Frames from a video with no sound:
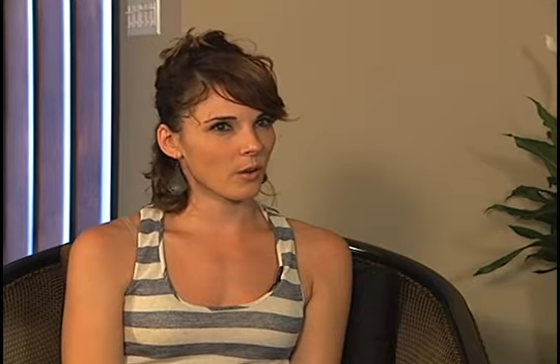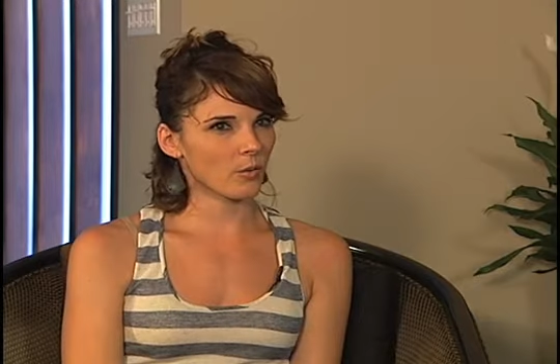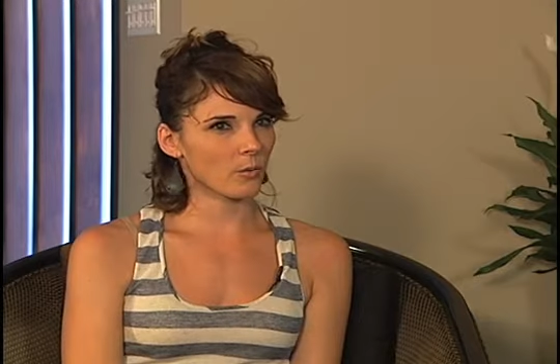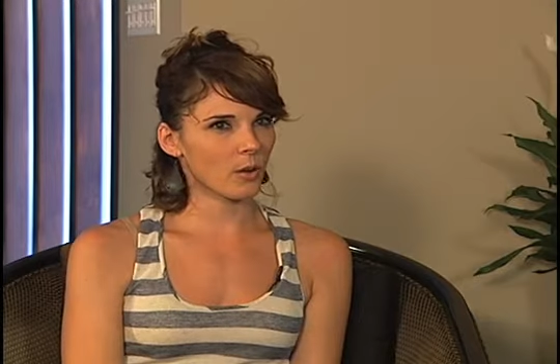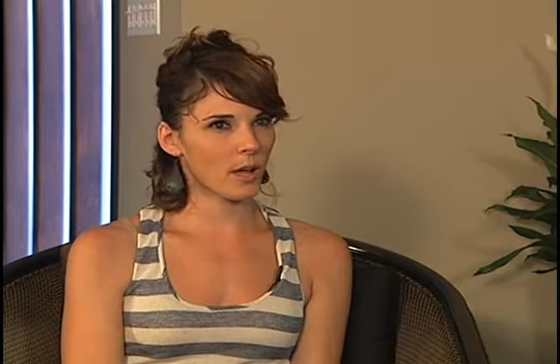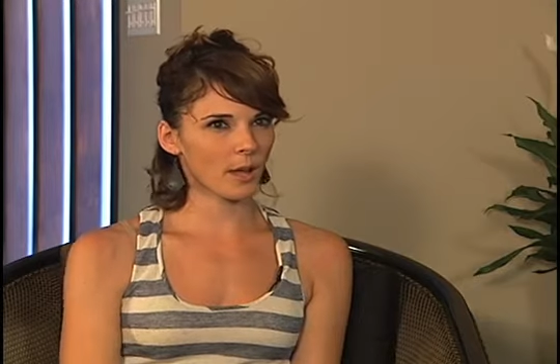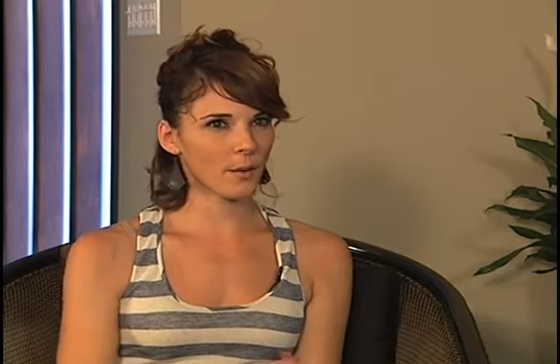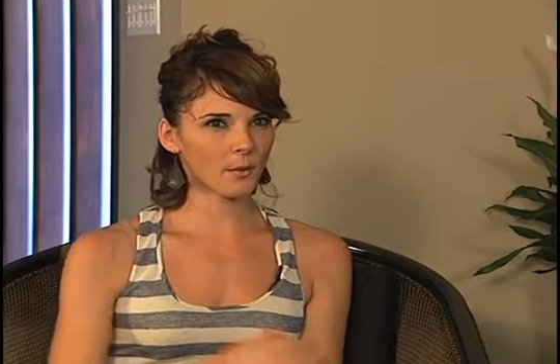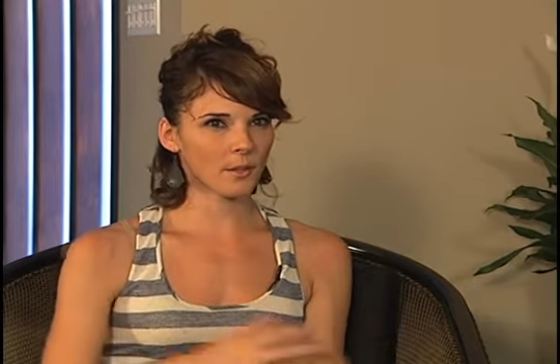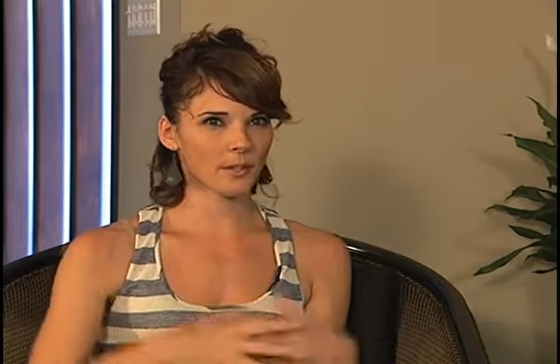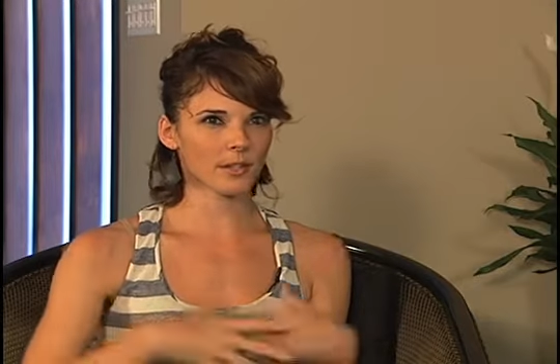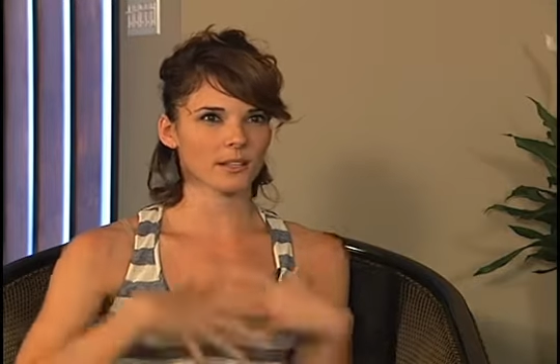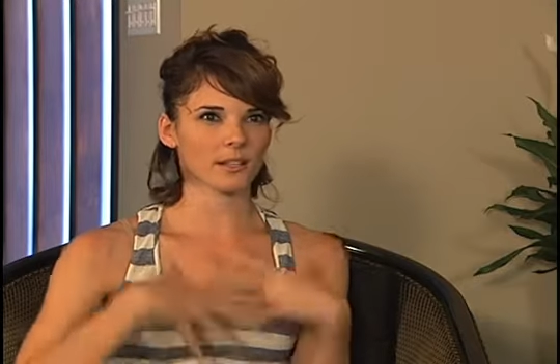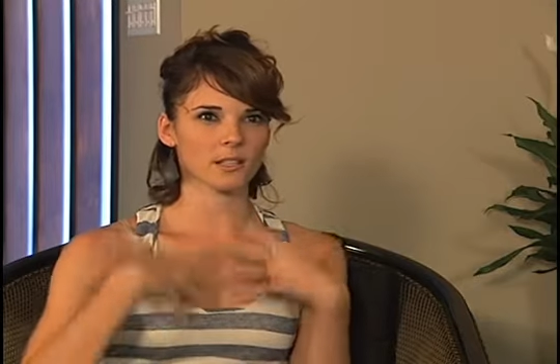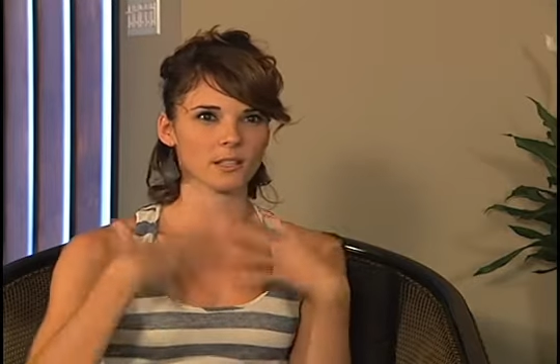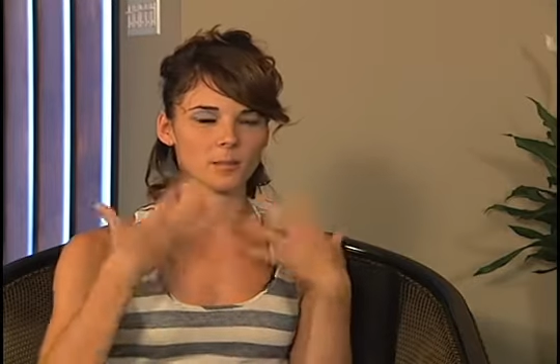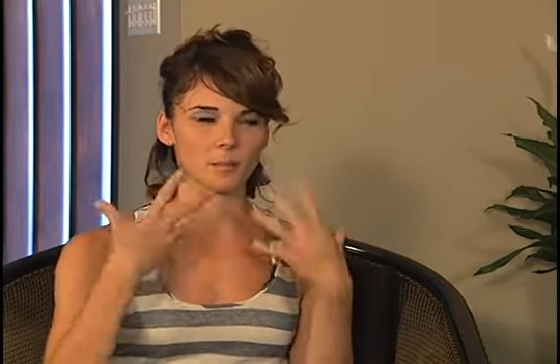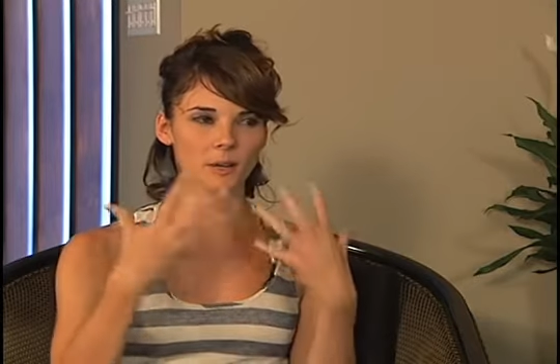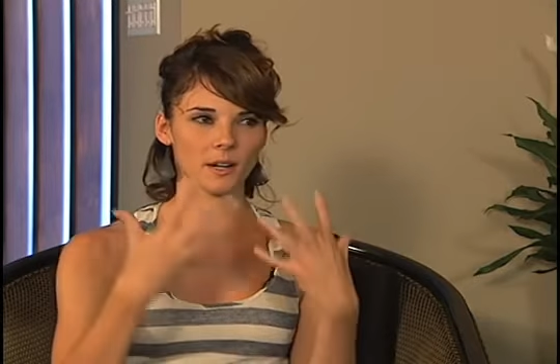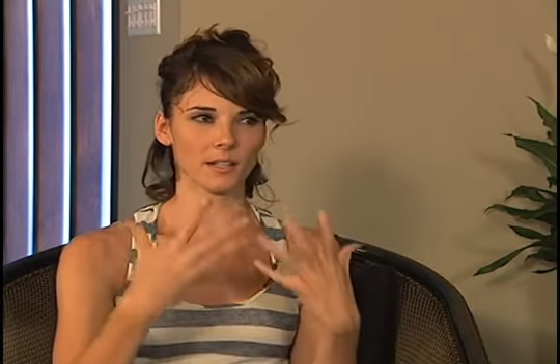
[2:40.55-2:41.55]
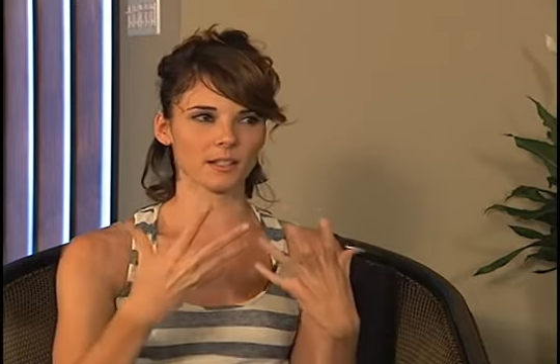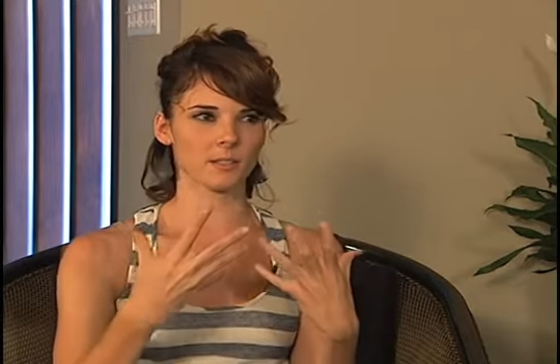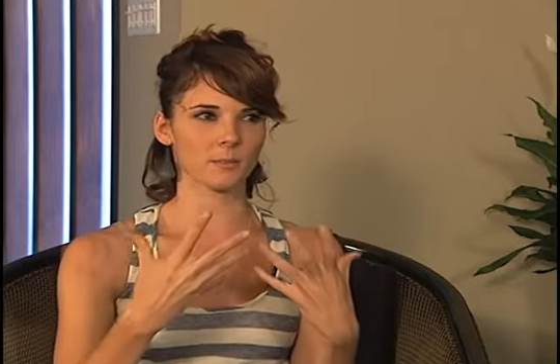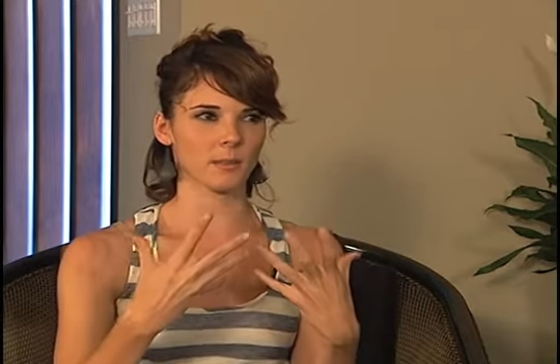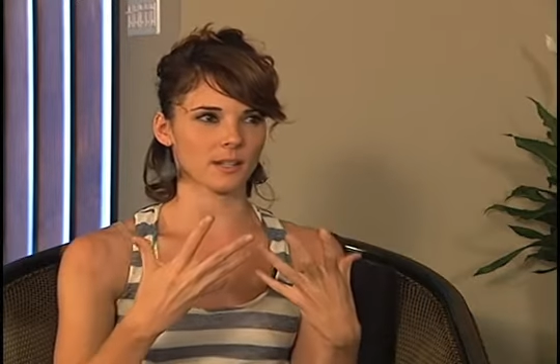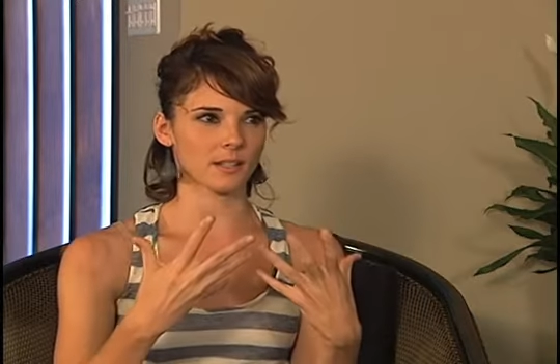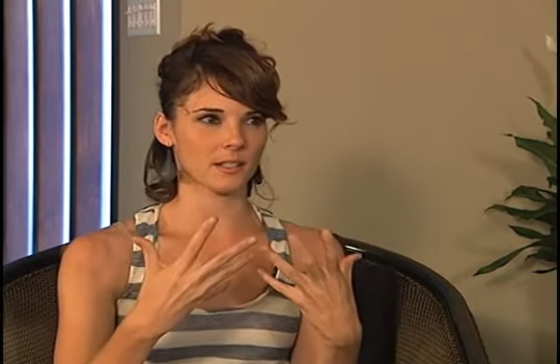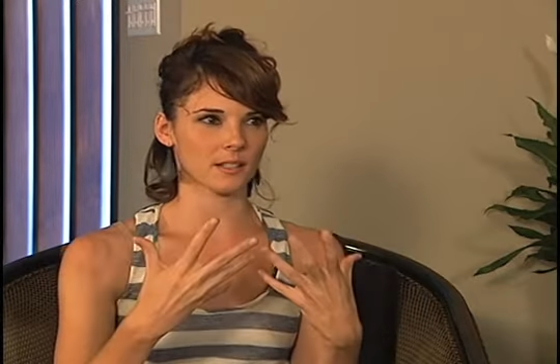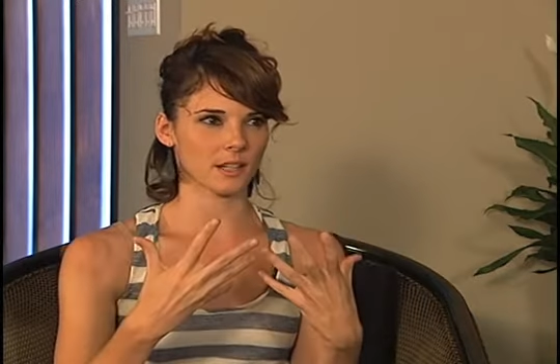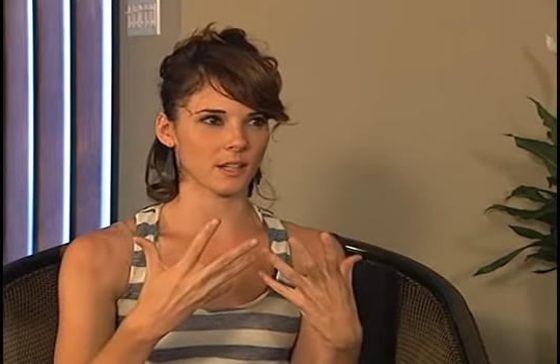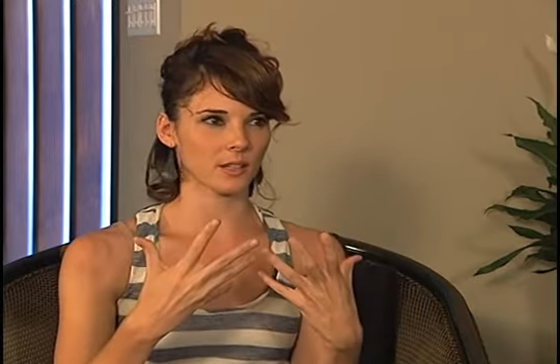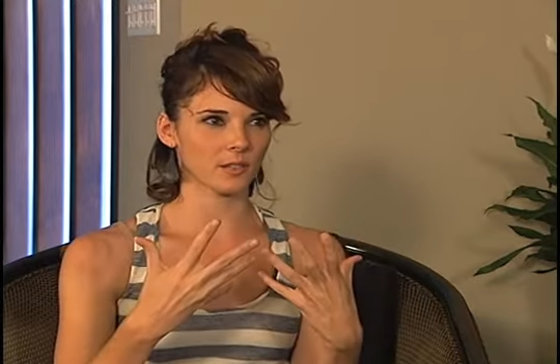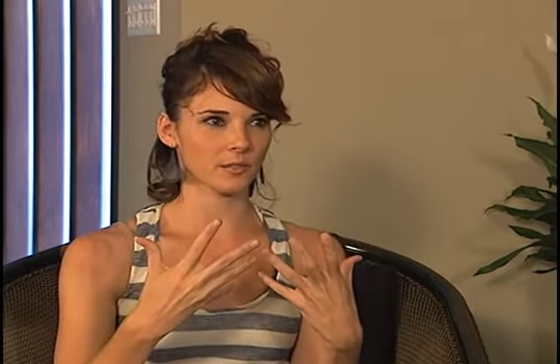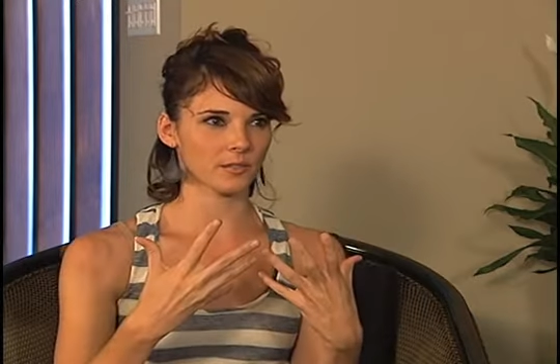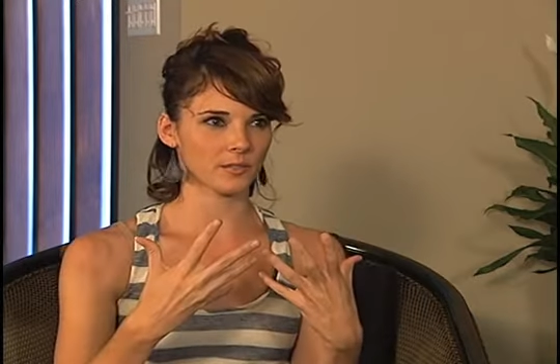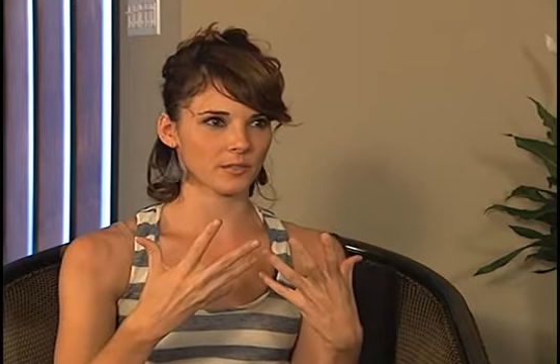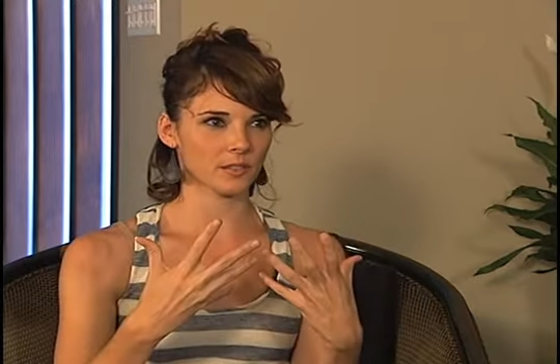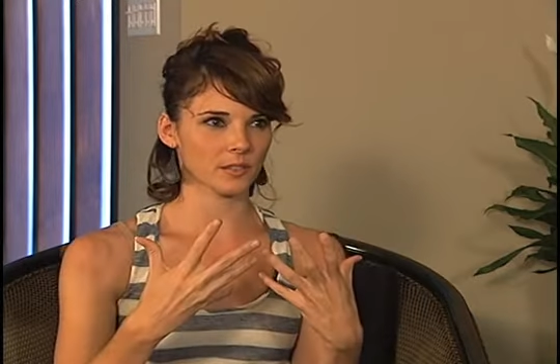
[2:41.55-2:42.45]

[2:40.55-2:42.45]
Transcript: well, I want to express myself